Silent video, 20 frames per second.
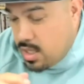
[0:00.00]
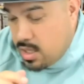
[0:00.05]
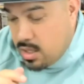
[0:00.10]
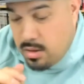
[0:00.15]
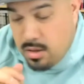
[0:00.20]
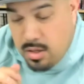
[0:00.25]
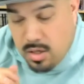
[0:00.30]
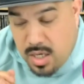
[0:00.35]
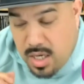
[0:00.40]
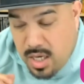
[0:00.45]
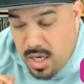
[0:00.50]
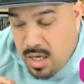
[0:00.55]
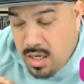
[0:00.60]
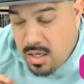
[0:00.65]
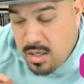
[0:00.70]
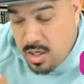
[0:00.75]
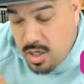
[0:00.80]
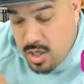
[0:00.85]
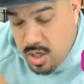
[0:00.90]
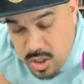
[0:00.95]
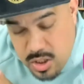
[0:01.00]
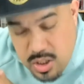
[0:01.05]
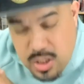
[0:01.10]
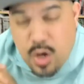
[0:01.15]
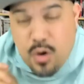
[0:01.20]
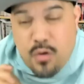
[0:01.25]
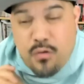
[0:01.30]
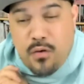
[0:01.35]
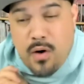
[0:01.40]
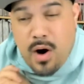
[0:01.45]
Looking good
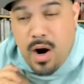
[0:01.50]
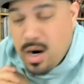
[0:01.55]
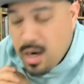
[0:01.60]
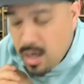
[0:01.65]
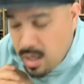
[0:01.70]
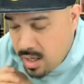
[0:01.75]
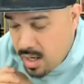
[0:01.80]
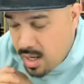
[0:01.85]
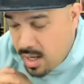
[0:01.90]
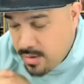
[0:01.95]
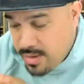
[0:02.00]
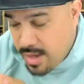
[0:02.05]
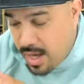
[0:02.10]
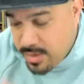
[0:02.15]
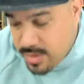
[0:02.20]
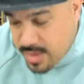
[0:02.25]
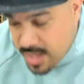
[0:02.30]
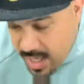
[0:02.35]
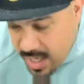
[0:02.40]
so far. I, I